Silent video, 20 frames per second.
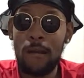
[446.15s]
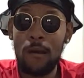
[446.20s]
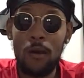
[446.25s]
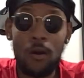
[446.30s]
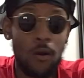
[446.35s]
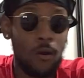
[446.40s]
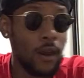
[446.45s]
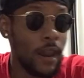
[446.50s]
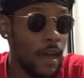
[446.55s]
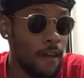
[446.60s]

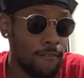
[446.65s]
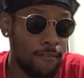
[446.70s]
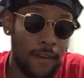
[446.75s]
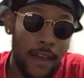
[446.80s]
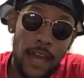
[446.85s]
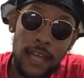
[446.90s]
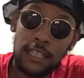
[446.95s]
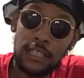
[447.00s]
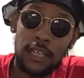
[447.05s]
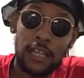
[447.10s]
All that
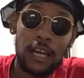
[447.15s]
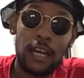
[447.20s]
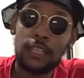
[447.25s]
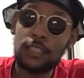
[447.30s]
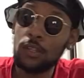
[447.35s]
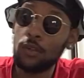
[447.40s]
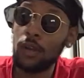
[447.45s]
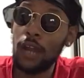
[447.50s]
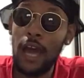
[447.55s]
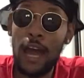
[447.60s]
flashing guns
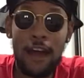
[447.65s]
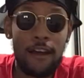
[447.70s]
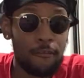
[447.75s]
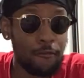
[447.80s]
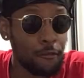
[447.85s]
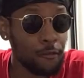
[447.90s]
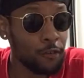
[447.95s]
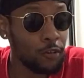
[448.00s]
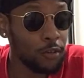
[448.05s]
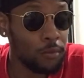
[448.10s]
on live
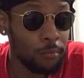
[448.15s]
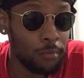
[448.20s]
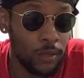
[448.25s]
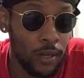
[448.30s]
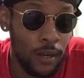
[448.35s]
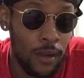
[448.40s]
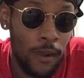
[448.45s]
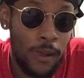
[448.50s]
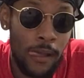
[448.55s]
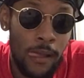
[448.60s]
for real,
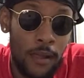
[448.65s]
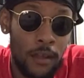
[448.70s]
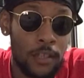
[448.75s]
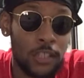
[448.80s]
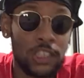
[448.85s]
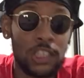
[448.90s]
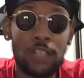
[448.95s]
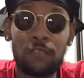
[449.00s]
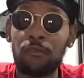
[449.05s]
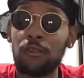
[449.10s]
bro.
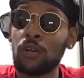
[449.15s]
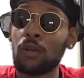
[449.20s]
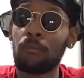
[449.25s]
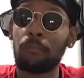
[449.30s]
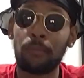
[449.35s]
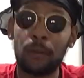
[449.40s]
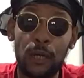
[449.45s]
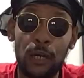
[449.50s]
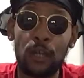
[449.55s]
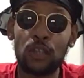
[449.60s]
Shit for the
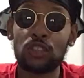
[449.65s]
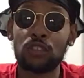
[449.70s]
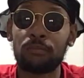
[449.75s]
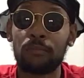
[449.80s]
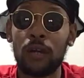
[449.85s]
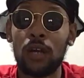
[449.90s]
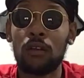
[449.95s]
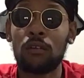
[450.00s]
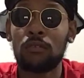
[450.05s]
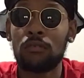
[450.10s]
birds,
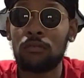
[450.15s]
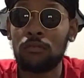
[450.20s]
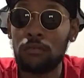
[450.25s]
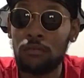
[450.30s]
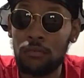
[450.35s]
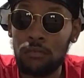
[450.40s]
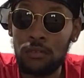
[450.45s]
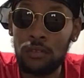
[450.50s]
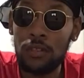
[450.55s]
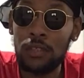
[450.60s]
bro.
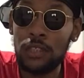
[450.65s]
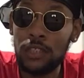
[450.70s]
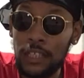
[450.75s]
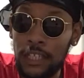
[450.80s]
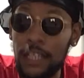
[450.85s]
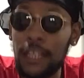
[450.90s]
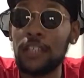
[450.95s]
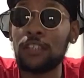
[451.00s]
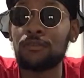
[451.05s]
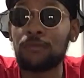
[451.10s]

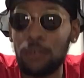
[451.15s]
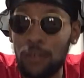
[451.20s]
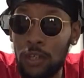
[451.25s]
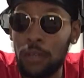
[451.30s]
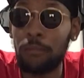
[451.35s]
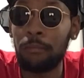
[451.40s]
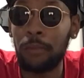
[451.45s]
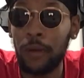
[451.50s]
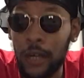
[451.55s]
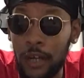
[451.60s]
Shit is for the
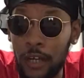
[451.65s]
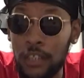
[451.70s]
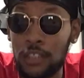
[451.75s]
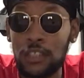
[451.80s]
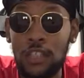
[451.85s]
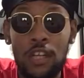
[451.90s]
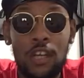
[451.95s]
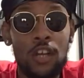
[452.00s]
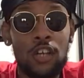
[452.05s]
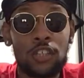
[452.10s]
birds.
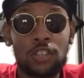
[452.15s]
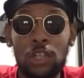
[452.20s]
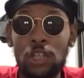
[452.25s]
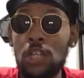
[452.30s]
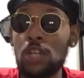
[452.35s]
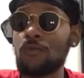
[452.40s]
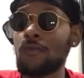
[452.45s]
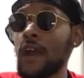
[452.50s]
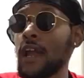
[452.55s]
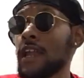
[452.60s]
So
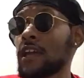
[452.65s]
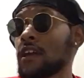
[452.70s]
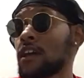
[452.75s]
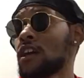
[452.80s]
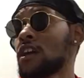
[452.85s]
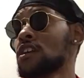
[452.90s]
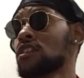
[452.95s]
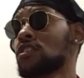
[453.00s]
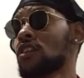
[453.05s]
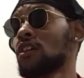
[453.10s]
you ready?
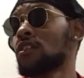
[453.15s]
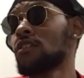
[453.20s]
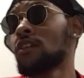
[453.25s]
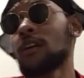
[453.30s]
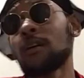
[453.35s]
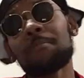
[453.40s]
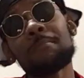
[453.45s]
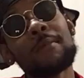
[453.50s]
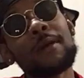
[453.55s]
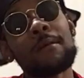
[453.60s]
So,
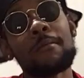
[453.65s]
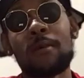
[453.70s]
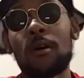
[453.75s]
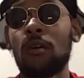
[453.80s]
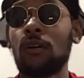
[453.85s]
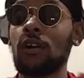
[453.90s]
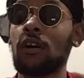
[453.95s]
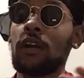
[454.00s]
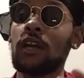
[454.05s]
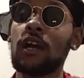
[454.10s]
man,
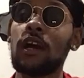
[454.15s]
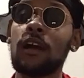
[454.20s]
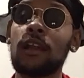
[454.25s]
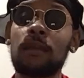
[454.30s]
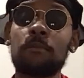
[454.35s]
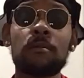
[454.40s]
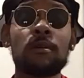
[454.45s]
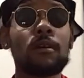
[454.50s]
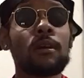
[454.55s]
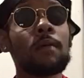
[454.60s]
hold on,
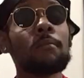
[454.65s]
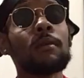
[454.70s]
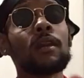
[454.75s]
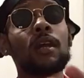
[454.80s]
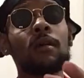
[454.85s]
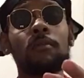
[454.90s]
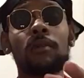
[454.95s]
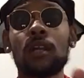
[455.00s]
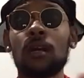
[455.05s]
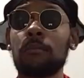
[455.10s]
y'all.
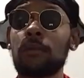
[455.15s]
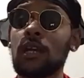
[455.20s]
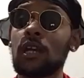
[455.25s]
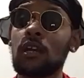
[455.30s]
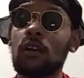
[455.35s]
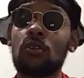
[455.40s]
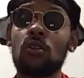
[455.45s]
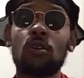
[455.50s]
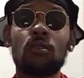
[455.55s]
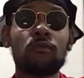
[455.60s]
Let me
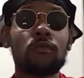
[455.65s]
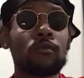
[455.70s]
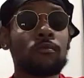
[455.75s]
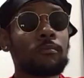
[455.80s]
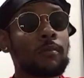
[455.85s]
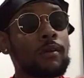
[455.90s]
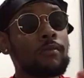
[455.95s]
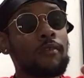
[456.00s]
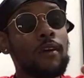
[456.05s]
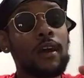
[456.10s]
keep going
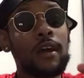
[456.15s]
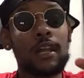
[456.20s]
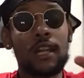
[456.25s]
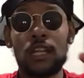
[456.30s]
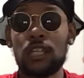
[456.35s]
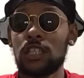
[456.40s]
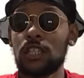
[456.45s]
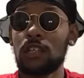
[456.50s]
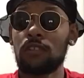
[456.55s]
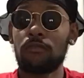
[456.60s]
be fighting
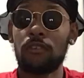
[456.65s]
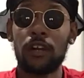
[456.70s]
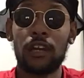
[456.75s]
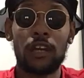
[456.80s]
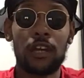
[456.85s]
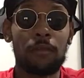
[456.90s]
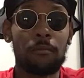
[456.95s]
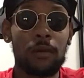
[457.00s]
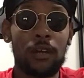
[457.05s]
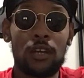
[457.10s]
this shit right
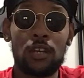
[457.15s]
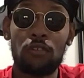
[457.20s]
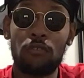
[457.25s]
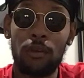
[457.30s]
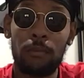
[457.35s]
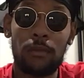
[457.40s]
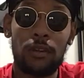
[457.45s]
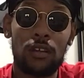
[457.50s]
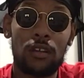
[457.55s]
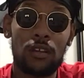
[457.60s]
here, man. You with
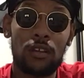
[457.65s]
me?